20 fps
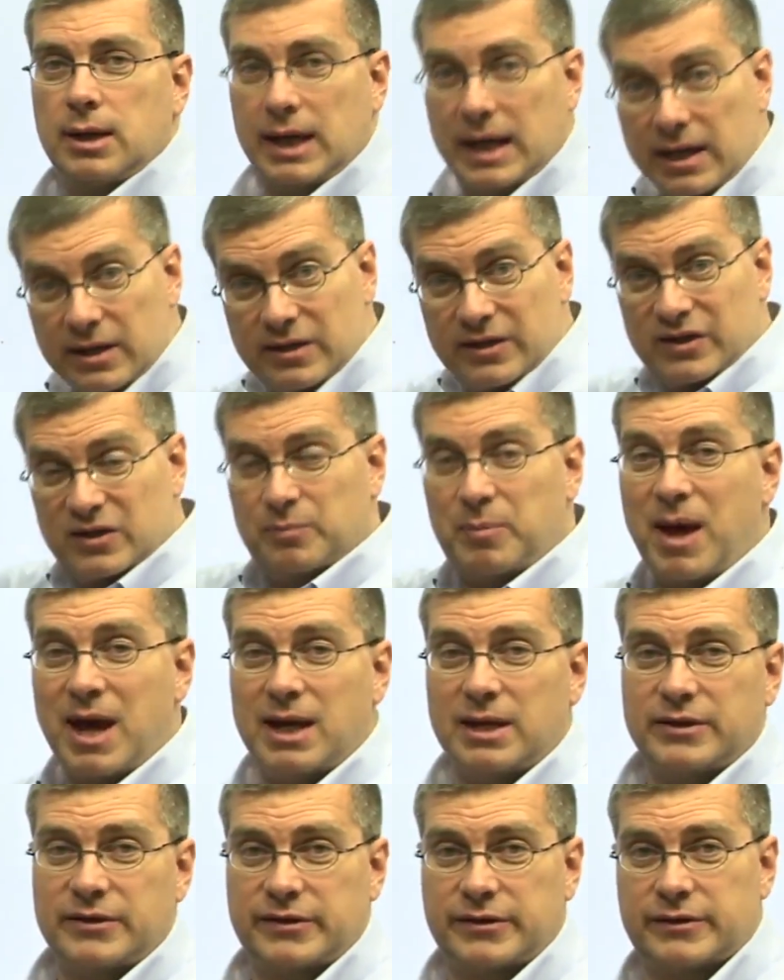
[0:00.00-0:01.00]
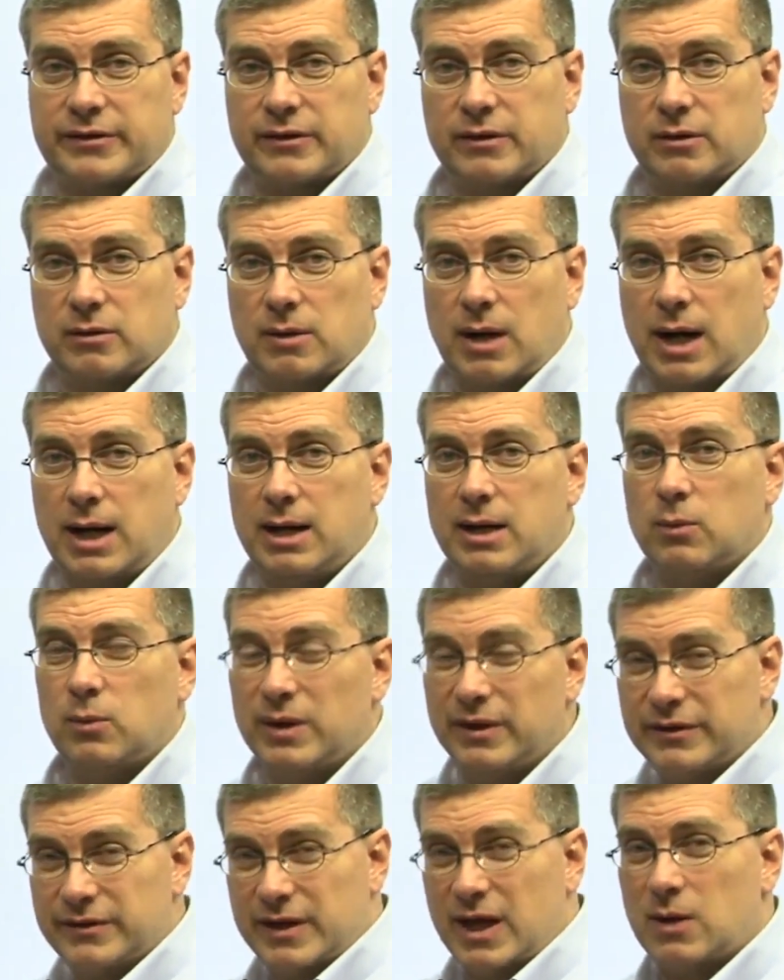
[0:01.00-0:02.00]
into space, right?
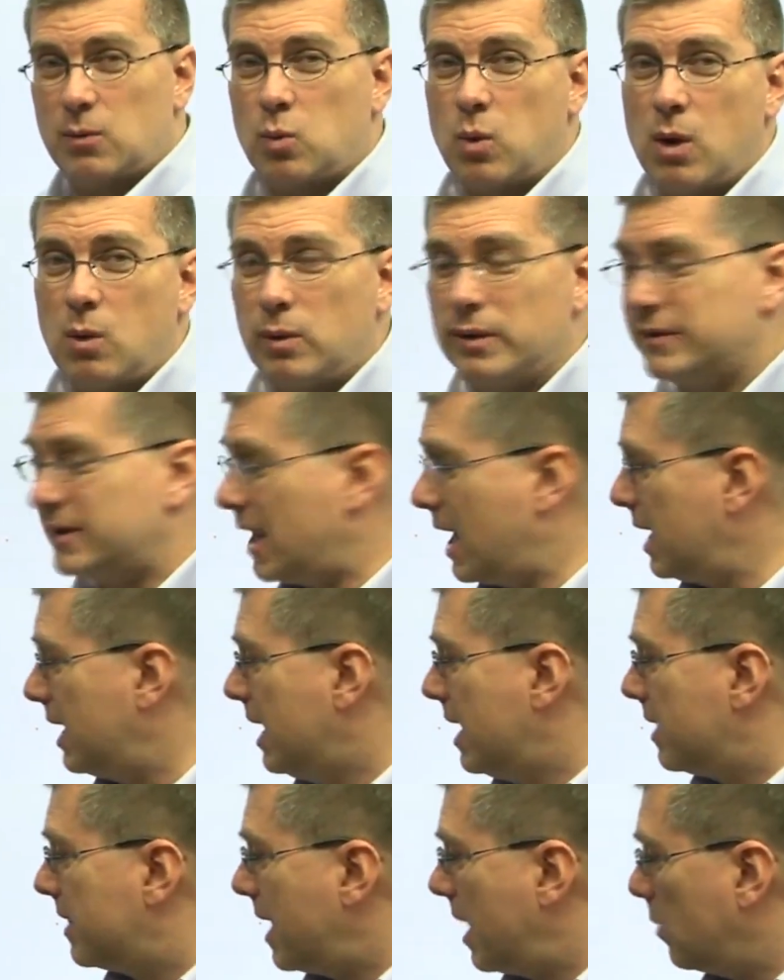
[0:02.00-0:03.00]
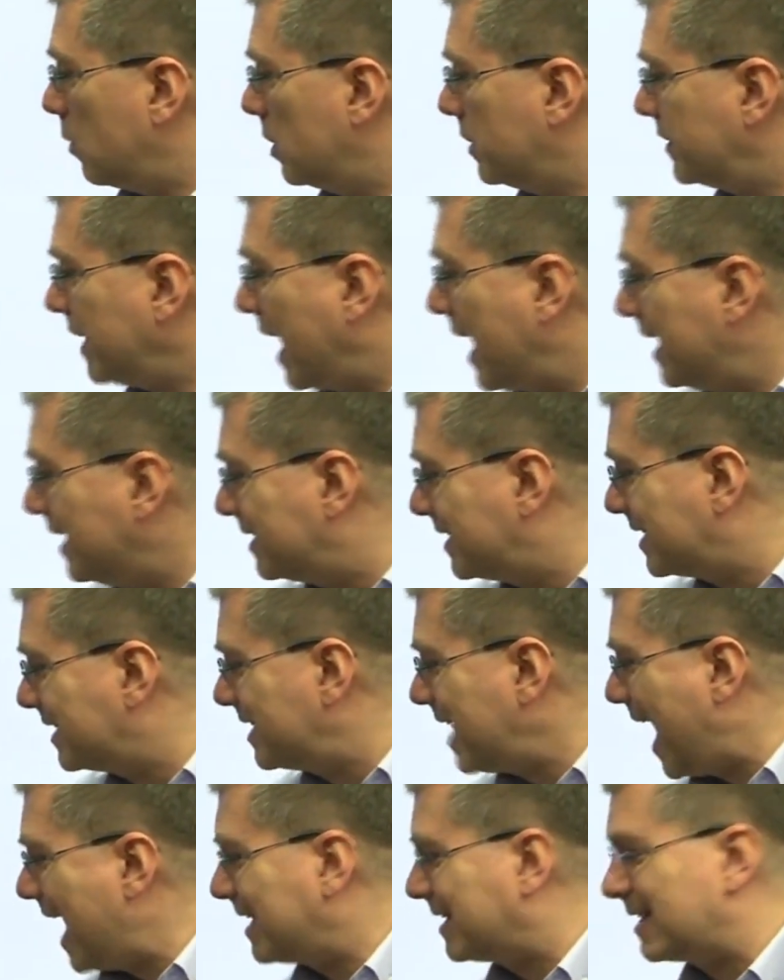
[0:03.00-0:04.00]
We said, what was that? That was a
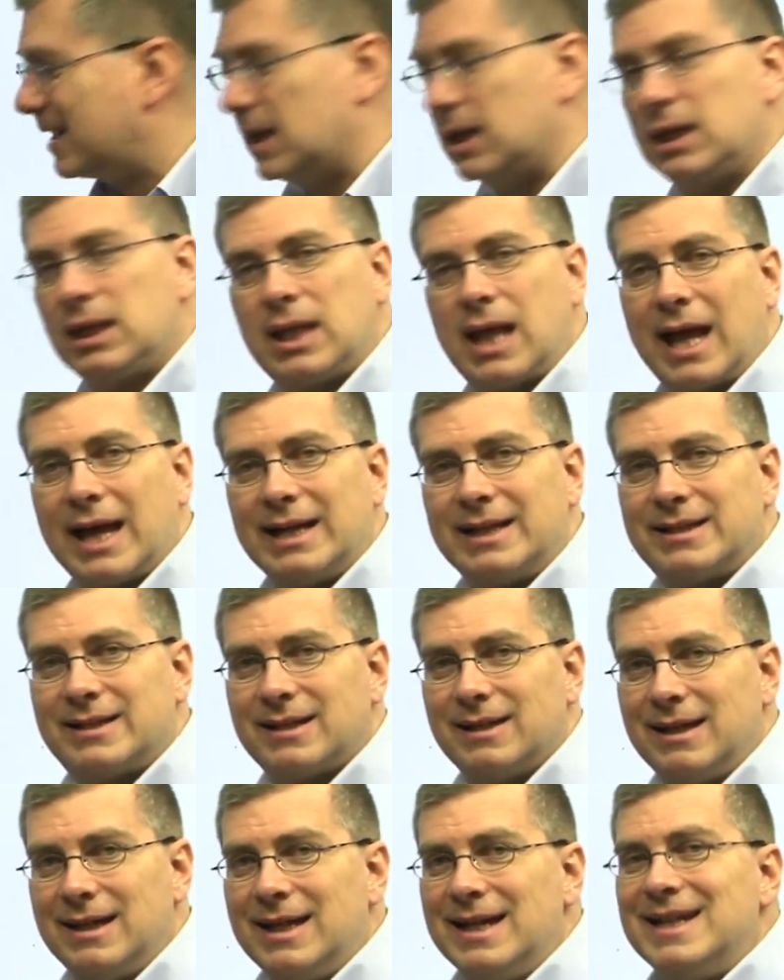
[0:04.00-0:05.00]
satellite.